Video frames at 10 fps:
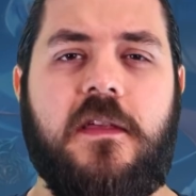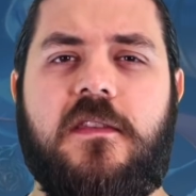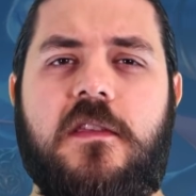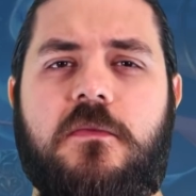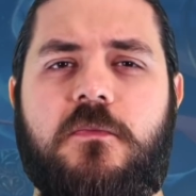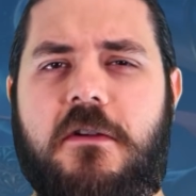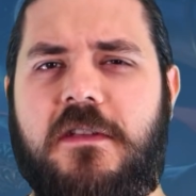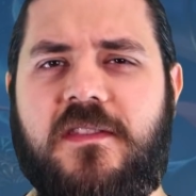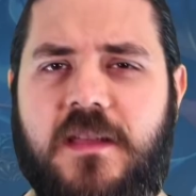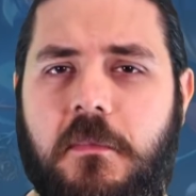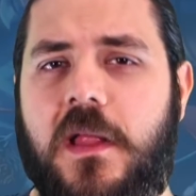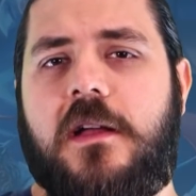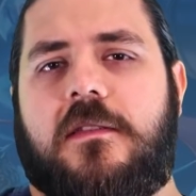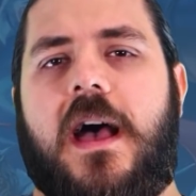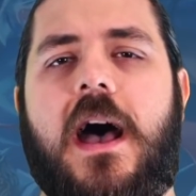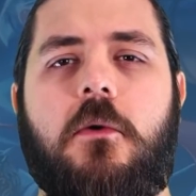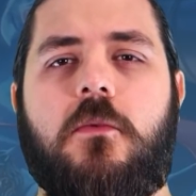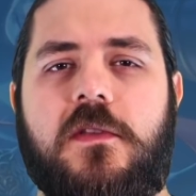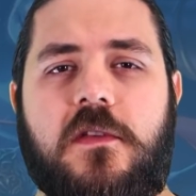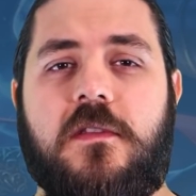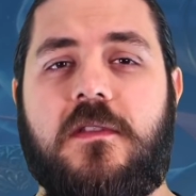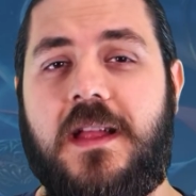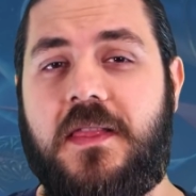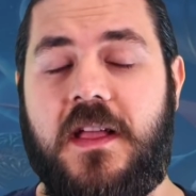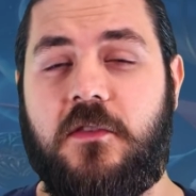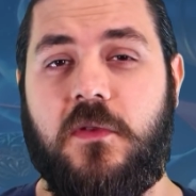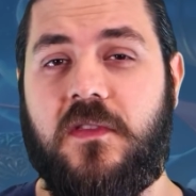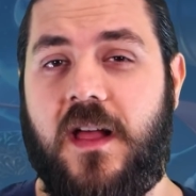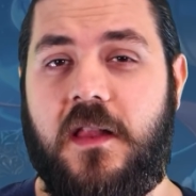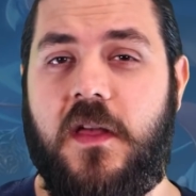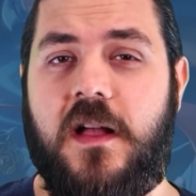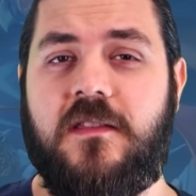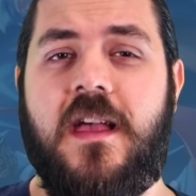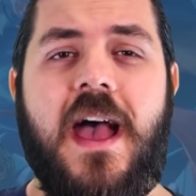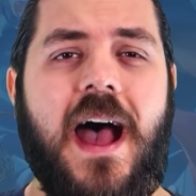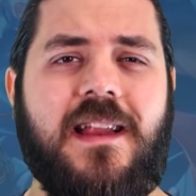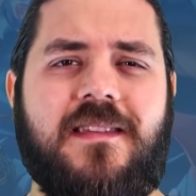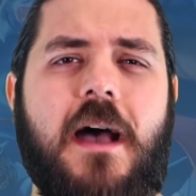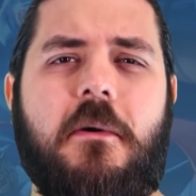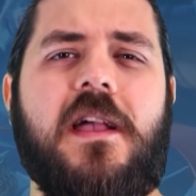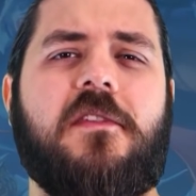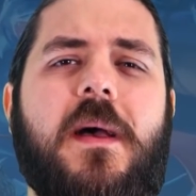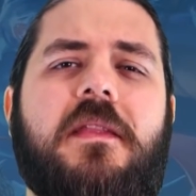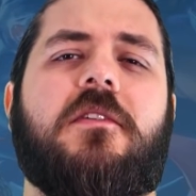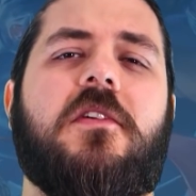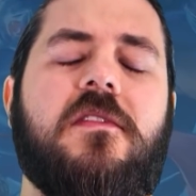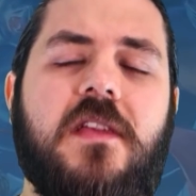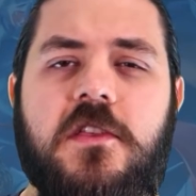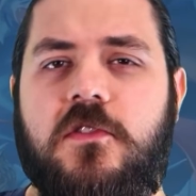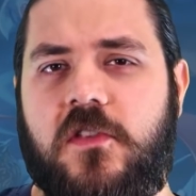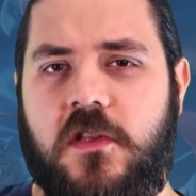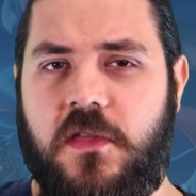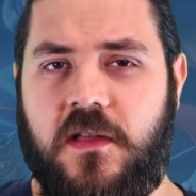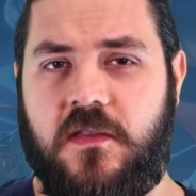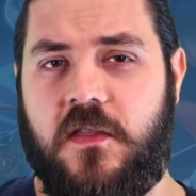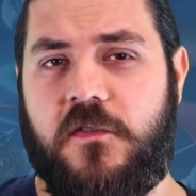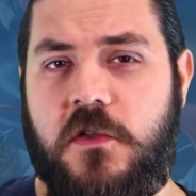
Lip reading: This is very similar to how Wizards did things with Xanathar's, and it's how I expect they'll continue to do things in the